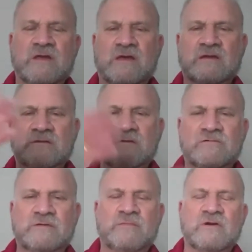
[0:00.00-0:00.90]
and a little
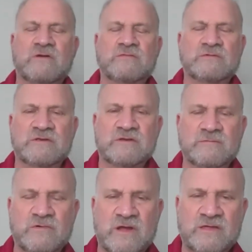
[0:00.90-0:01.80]
rebirth with the
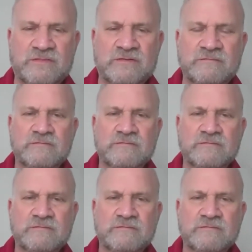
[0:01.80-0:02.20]
in-breath